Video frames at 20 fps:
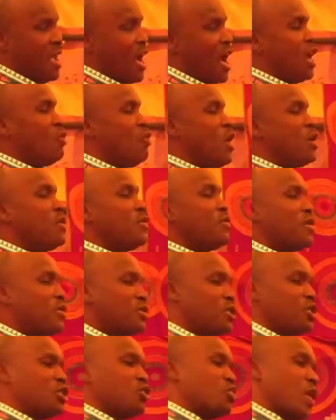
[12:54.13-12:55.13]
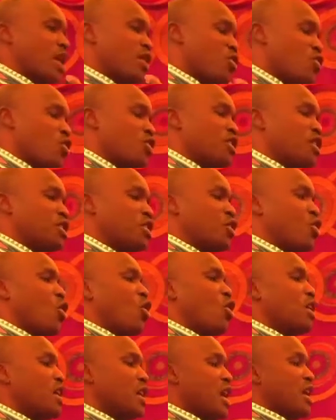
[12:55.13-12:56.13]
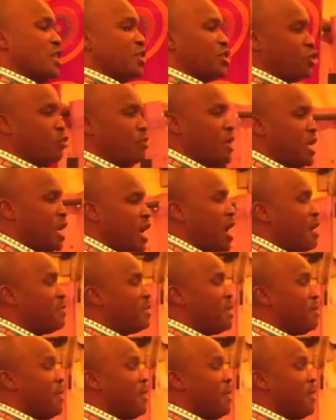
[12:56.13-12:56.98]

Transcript: And one of the reasons why God is calling us to become,